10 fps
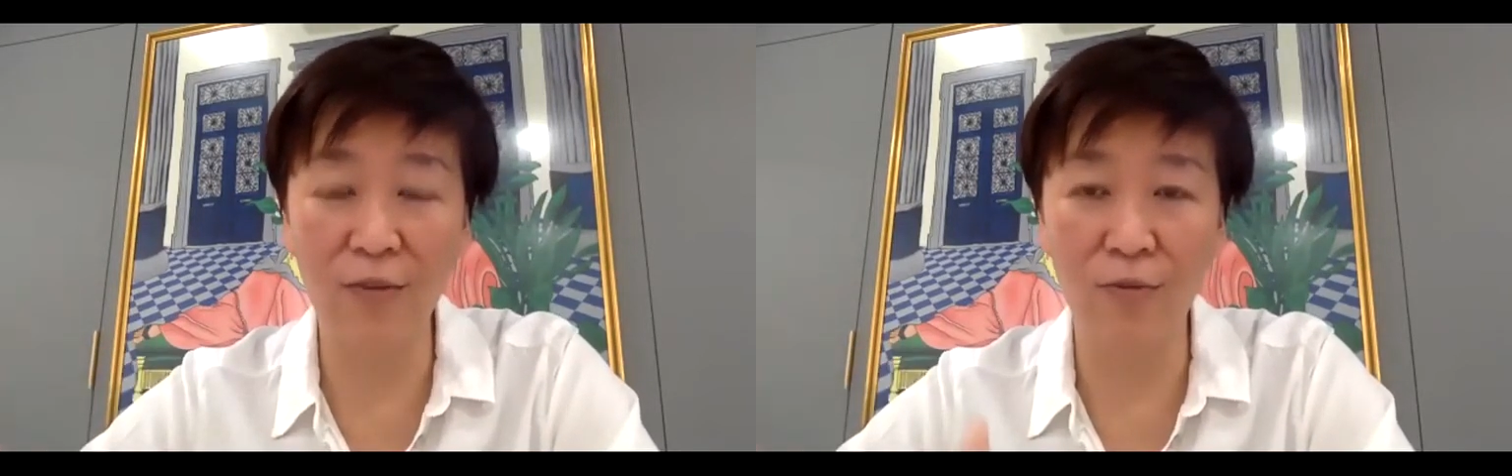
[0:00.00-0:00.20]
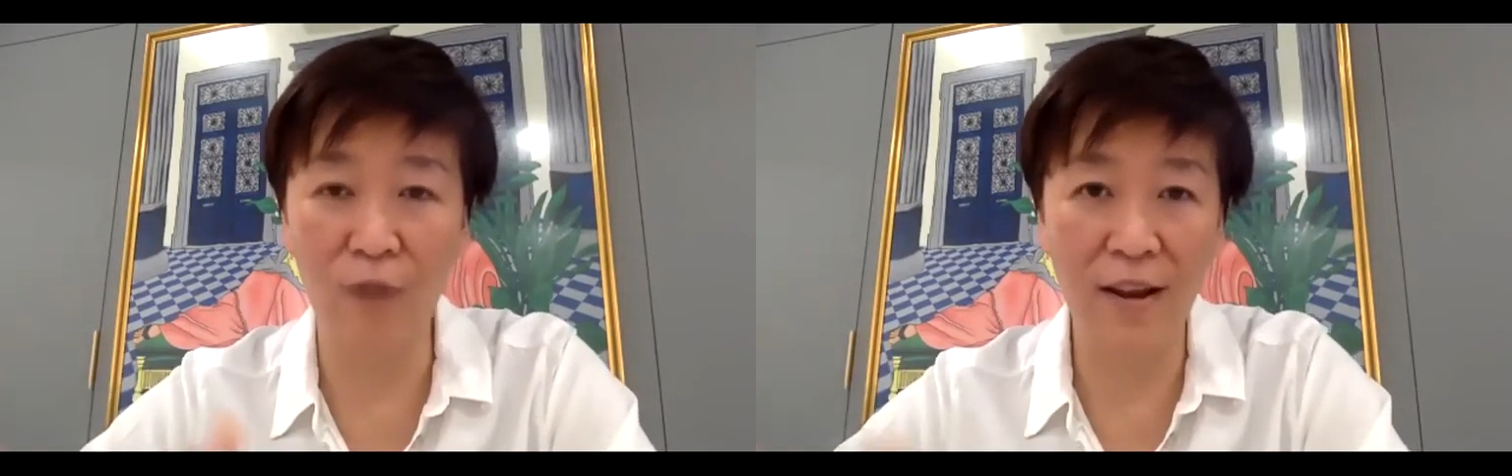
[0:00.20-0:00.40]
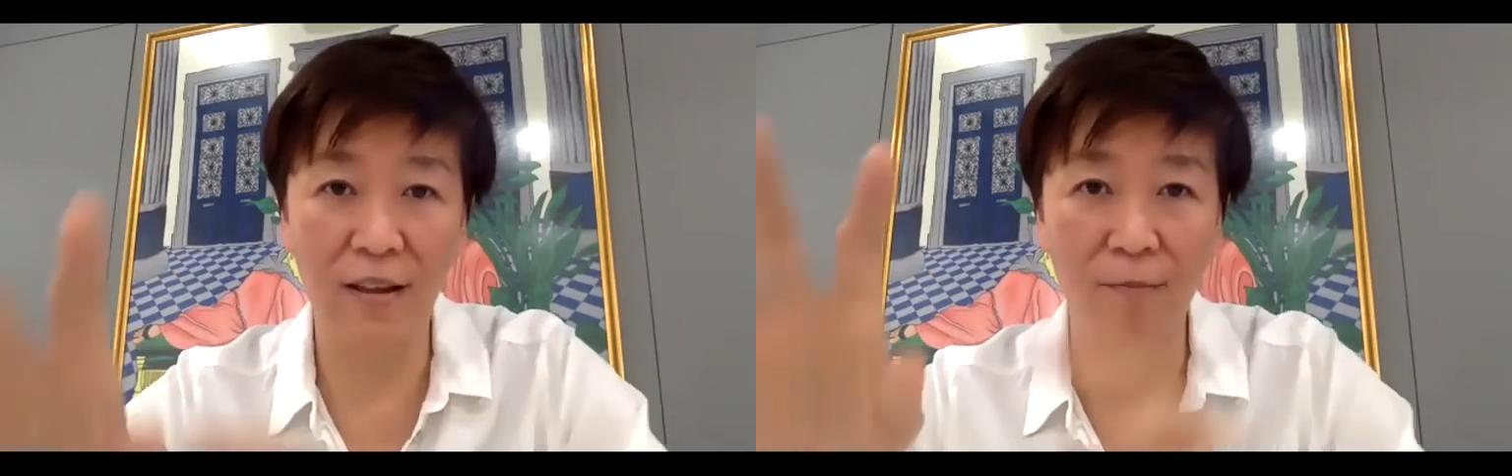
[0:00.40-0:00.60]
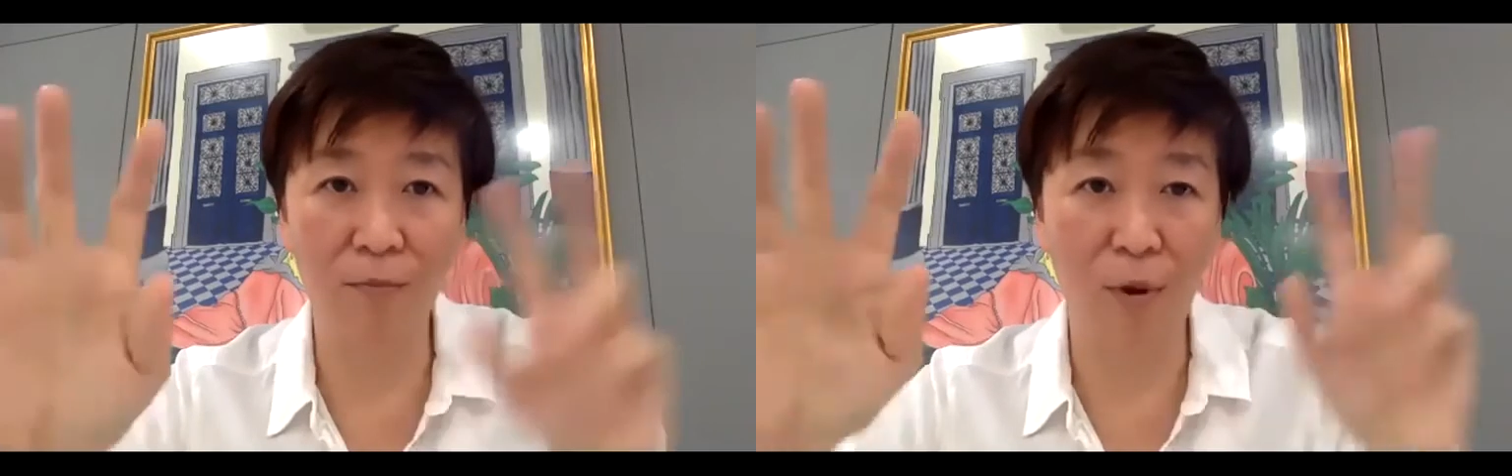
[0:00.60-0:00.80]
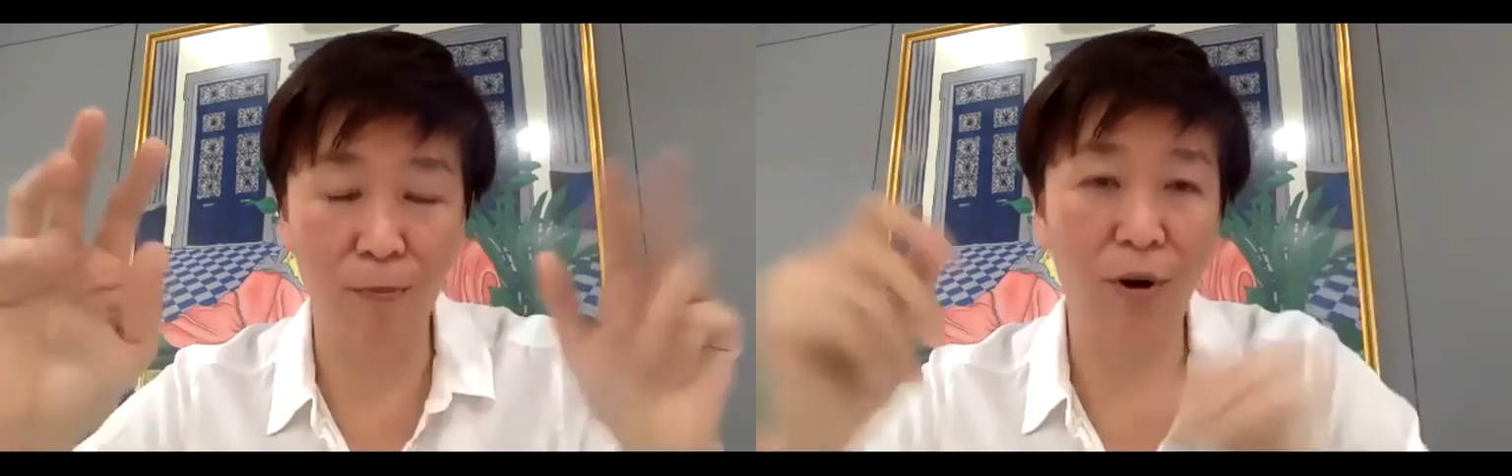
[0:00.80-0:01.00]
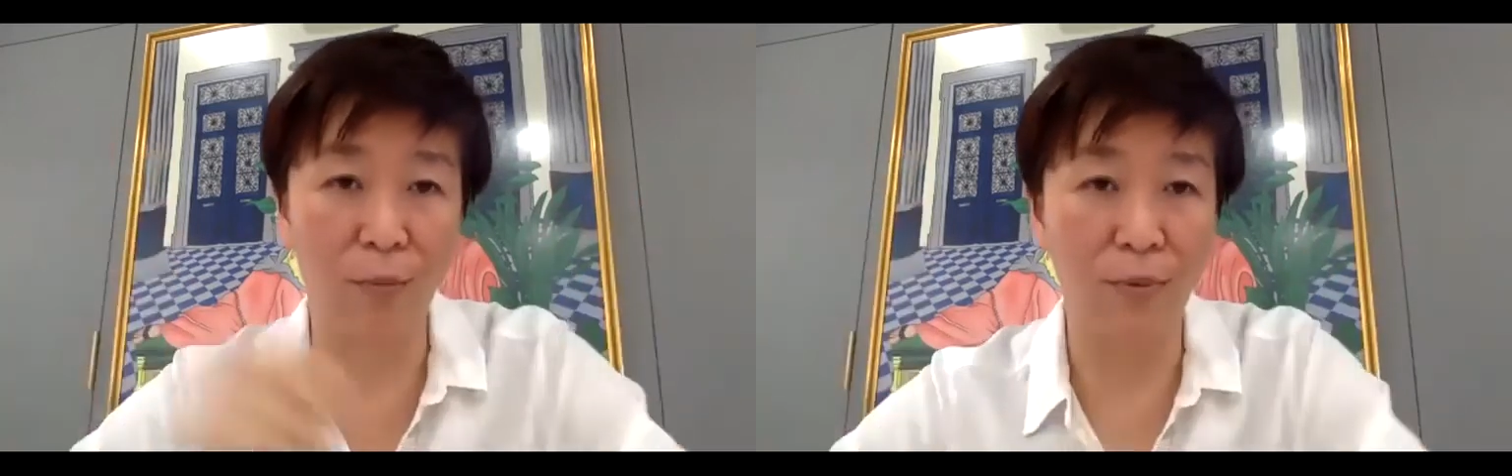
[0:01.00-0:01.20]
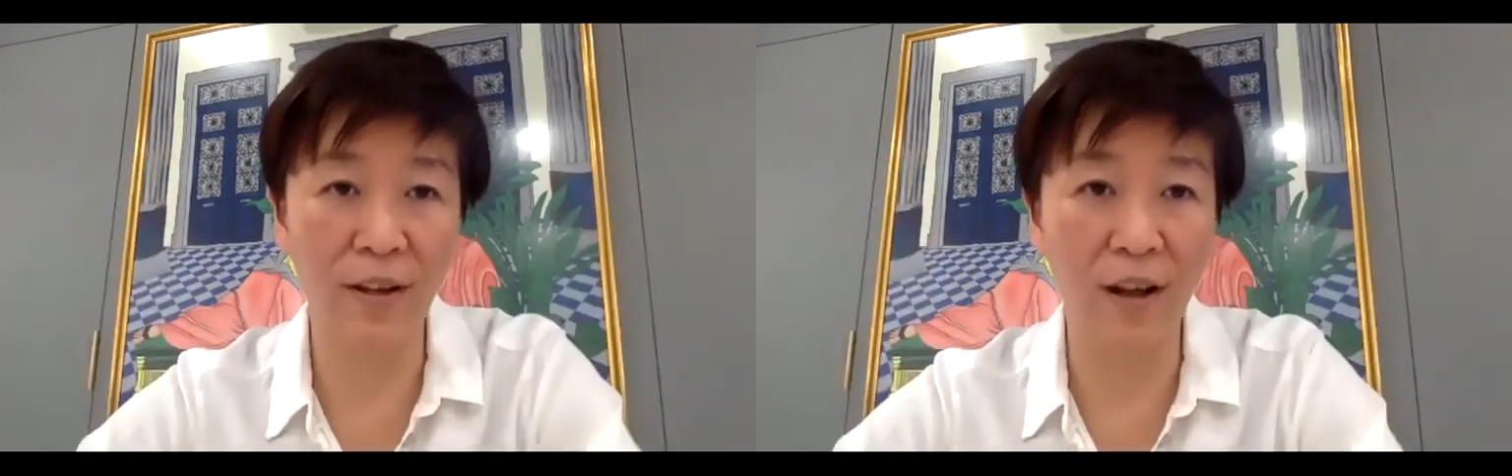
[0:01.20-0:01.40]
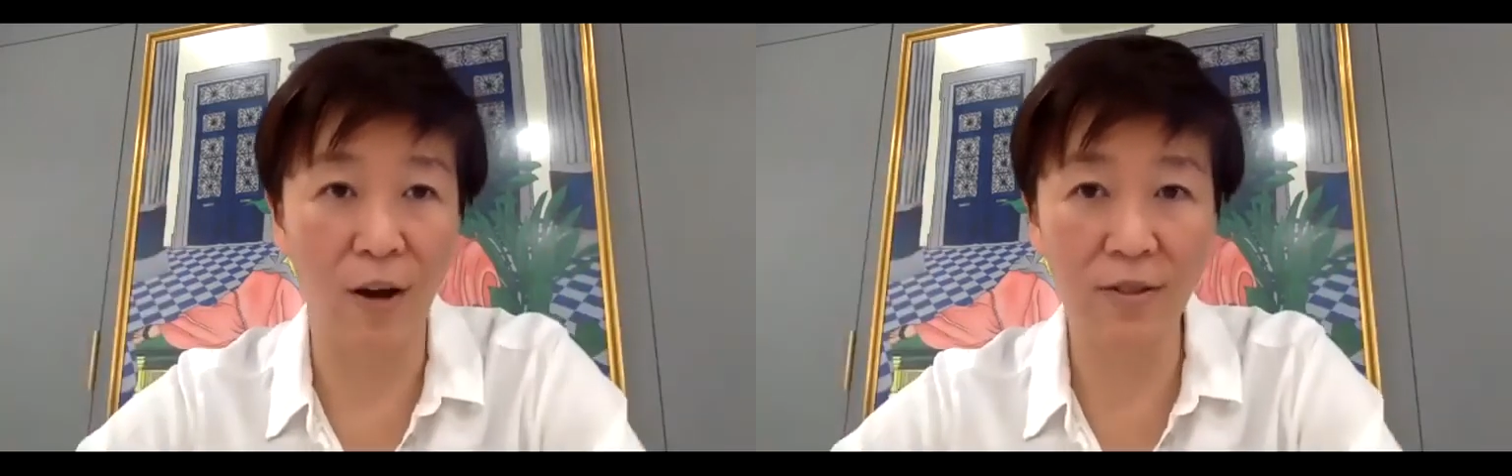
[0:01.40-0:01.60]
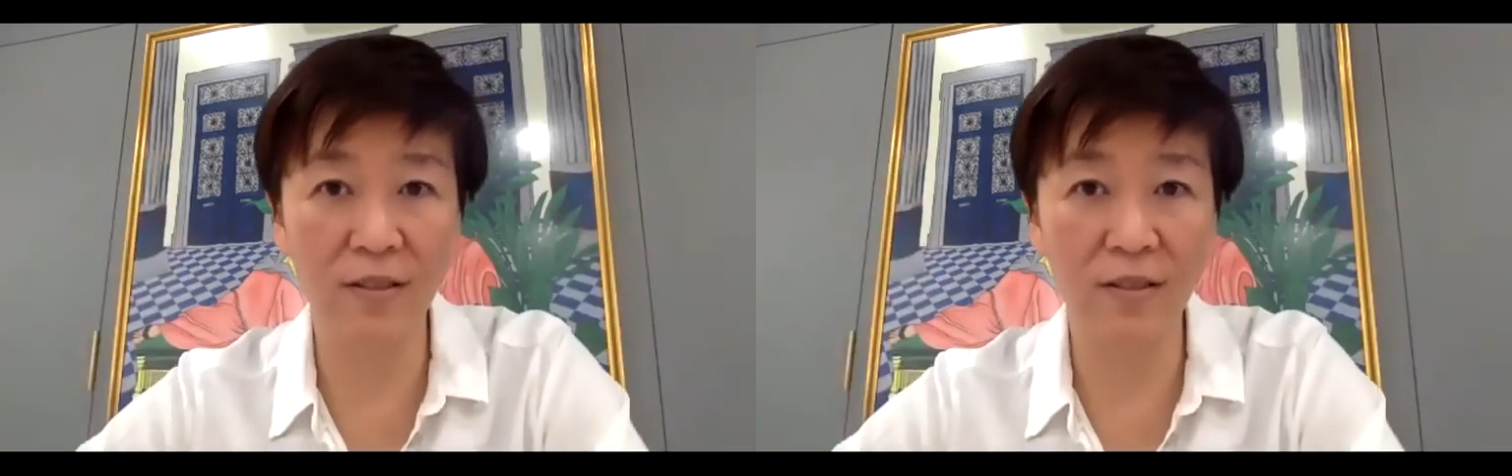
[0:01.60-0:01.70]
to run it in proper operating hours,